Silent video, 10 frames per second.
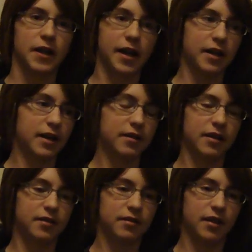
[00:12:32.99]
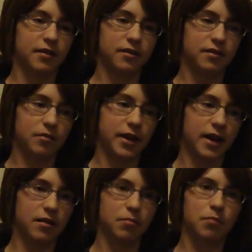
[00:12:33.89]
And it, it's it's you
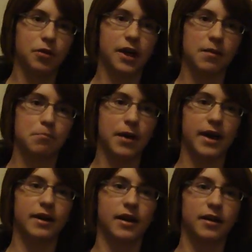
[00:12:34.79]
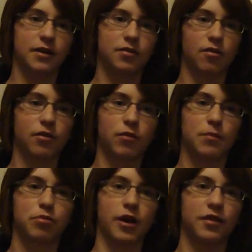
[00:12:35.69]
can't you can't bet there's only
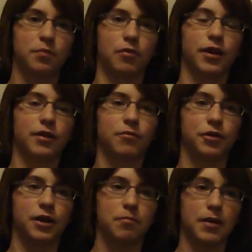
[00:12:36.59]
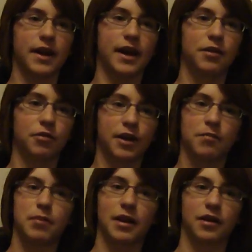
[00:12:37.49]
one price point where you can bet at. You only
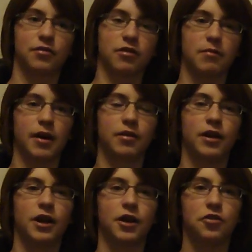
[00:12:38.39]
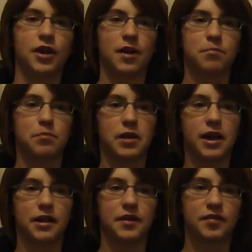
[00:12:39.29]
can bet like a certain amount. You can't play
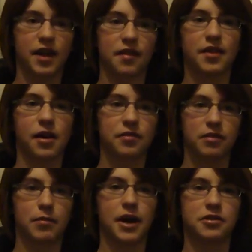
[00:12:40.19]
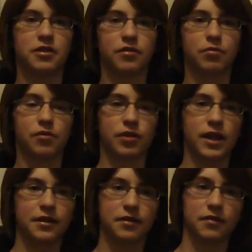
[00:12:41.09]
like these ten thousand matches where there's
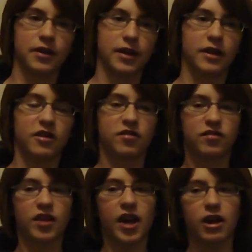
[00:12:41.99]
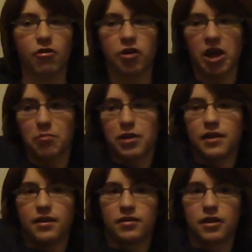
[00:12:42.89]
lots of stake or you can't play
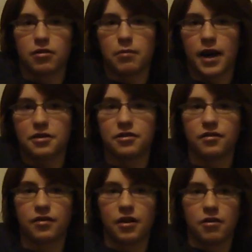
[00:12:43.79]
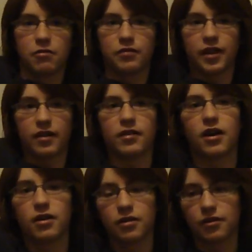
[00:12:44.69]
these little matches with ten
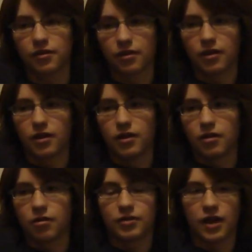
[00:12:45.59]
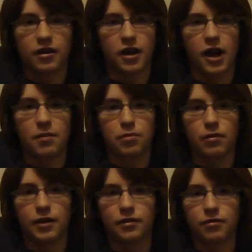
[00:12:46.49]
dollars or ten cod
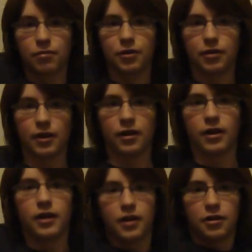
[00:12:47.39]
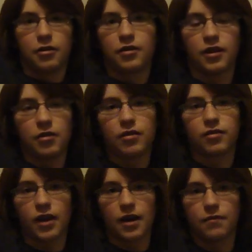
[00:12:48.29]
points where you can you just you
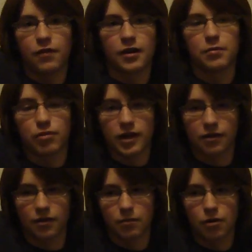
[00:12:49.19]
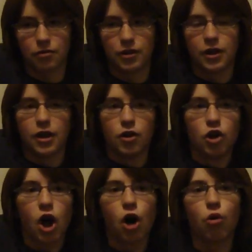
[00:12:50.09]
just have fun and practice the mode.
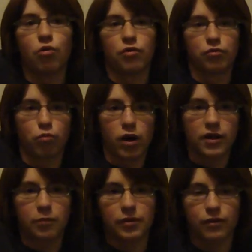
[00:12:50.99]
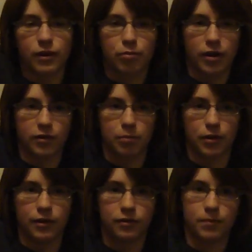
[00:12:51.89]
No, there's one specific price
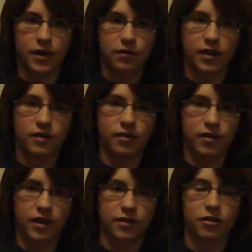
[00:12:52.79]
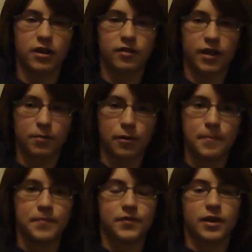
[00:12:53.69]
point. So that's that's the thing. It's a good example.